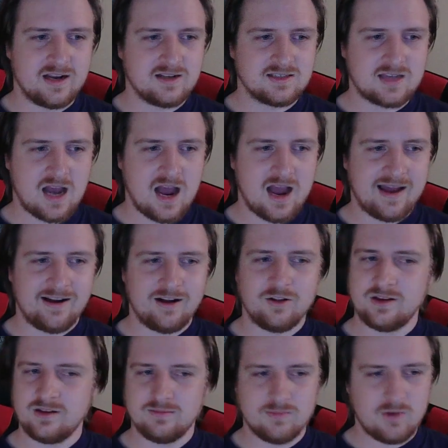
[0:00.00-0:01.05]
Kyle
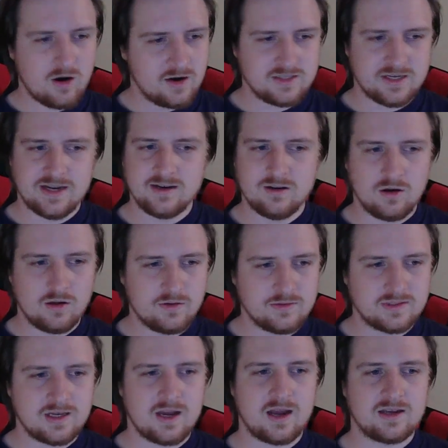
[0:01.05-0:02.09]
and Mara Jade and all
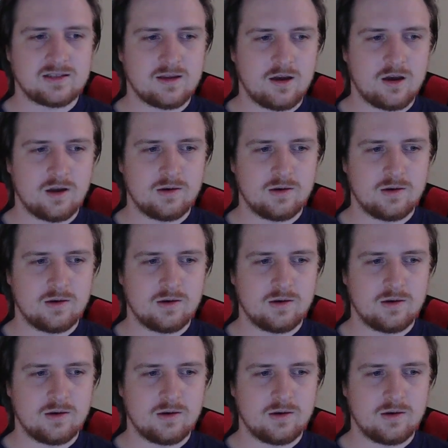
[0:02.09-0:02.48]
those guys on